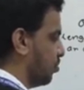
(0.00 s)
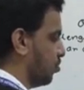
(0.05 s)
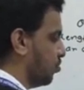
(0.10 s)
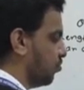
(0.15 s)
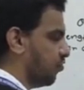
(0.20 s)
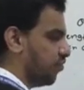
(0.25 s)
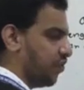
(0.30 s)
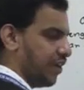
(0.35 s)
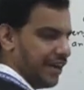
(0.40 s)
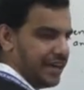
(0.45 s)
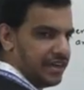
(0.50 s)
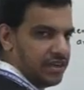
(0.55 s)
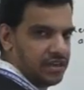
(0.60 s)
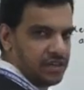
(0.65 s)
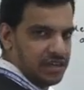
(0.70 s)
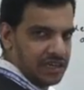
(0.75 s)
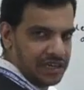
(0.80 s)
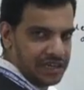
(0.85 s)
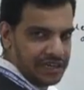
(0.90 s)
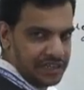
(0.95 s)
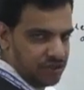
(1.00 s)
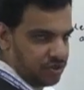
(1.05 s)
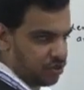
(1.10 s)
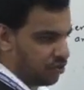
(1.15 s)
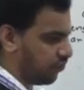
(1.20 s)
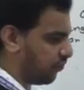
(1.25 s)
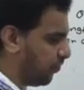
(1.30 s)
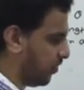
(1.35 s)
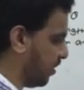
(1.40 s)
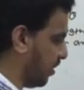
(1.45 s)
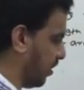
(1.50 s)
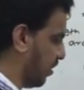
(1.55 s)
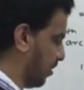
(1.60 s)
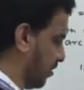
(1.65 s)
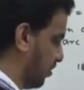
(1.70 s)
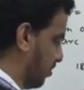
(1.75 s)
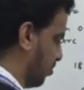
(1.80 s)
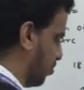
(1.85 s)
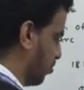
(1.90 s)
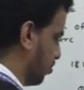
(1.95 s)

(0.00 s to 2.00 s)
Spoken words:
to find length of an arc.